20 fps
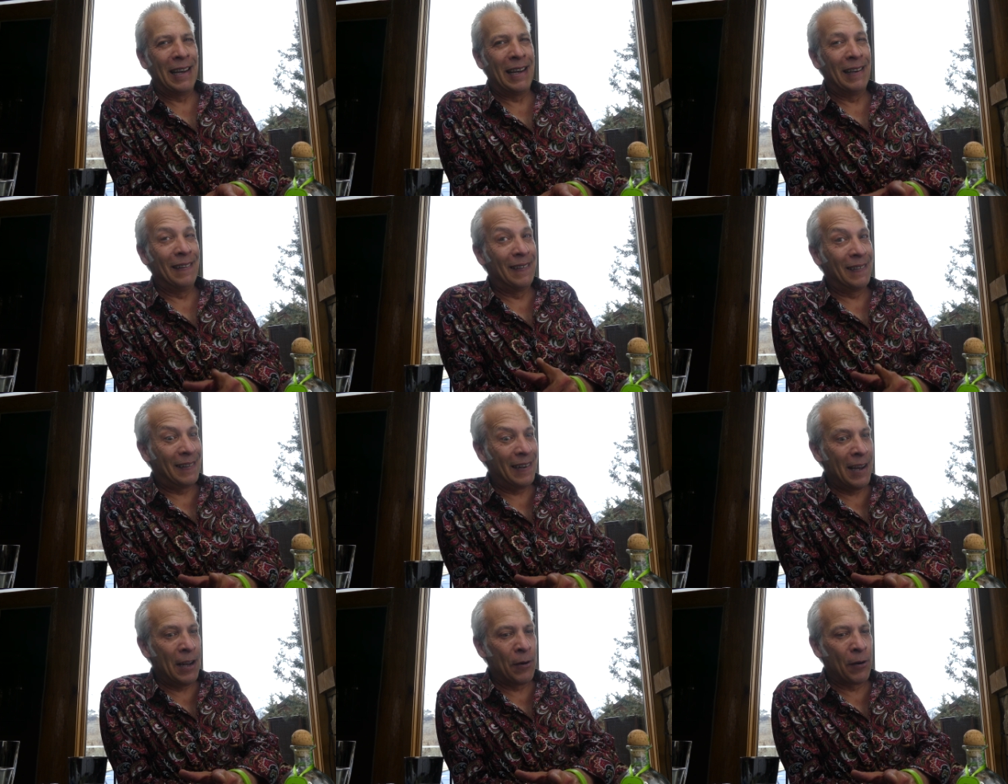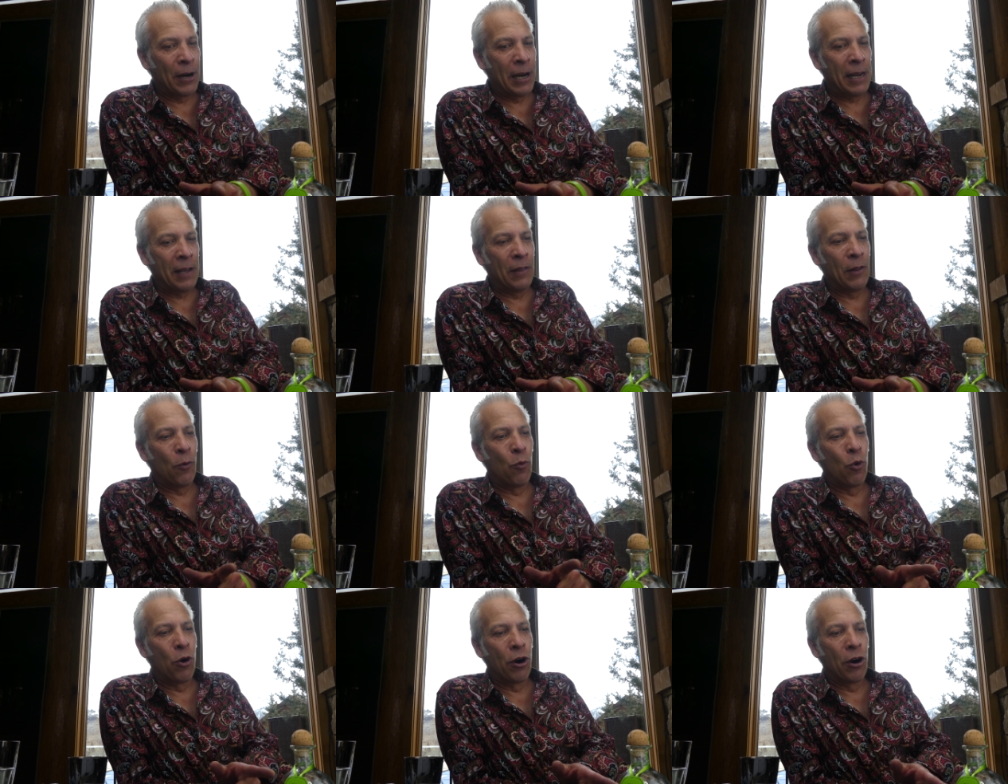considering
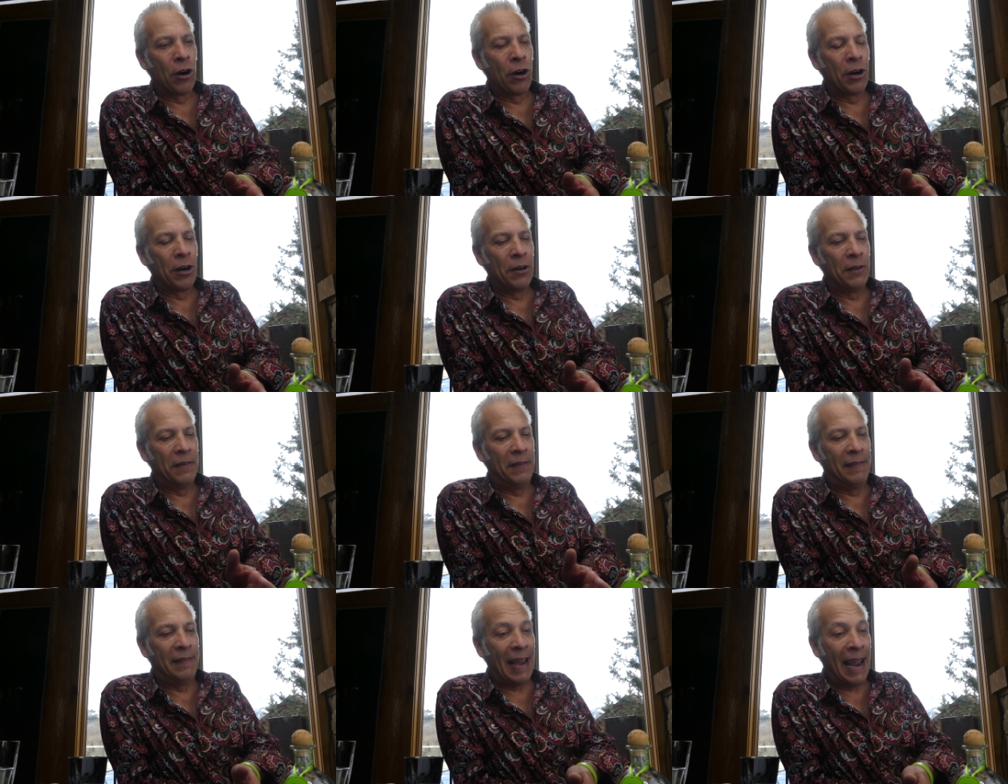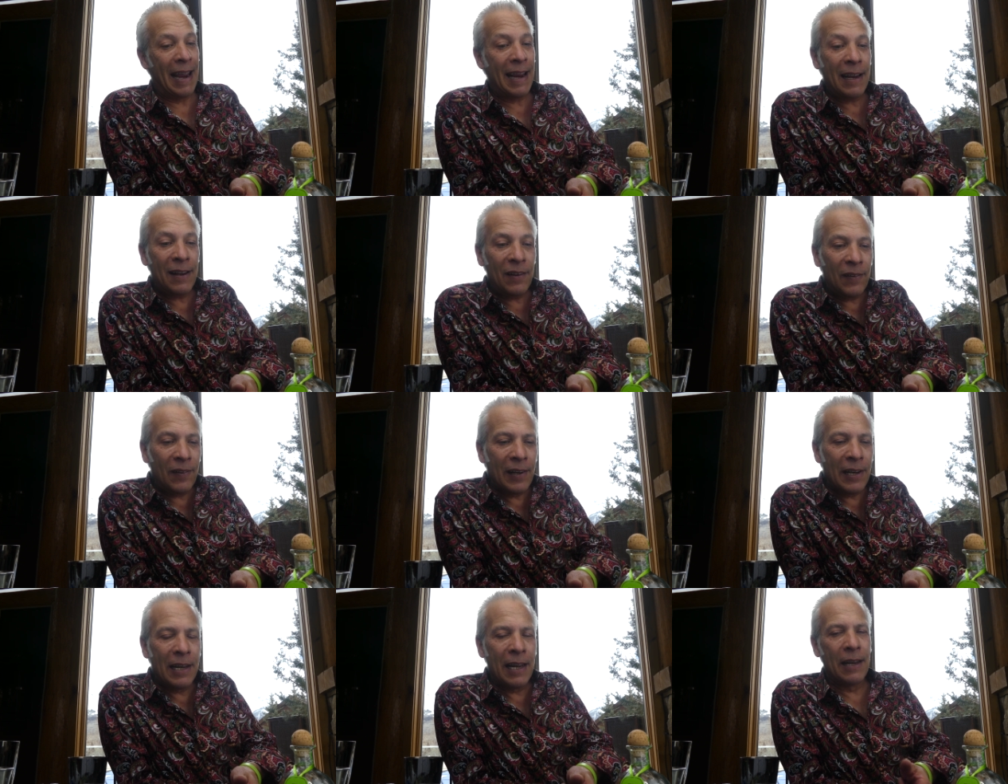the word
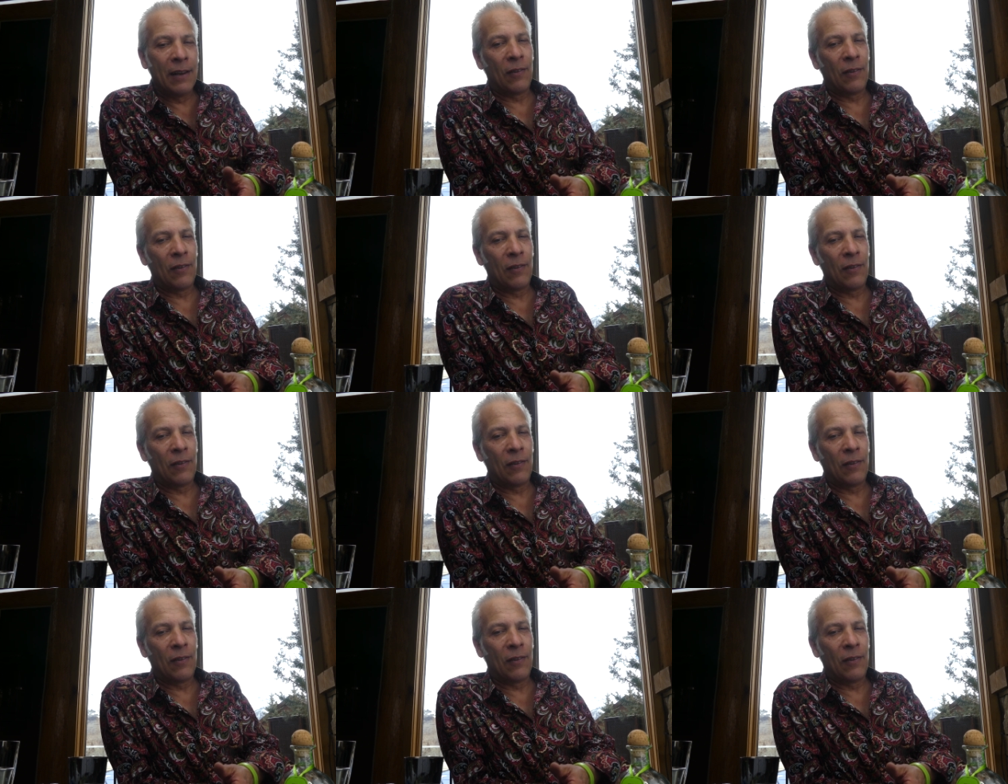daisy